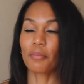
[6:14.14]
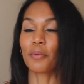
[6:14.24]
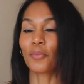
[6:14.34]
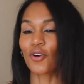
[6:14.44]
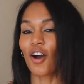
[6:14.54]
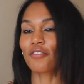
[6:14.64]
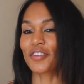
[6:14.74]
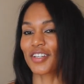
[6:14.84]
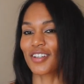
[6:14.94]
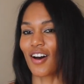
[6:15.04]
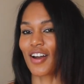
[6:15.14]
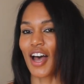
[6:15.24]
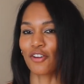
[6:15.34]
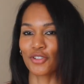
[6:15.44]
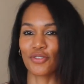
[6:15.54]
but more often than not
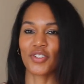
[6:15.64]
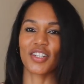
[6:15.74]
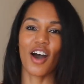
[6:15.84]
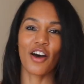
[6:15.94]
i'll use the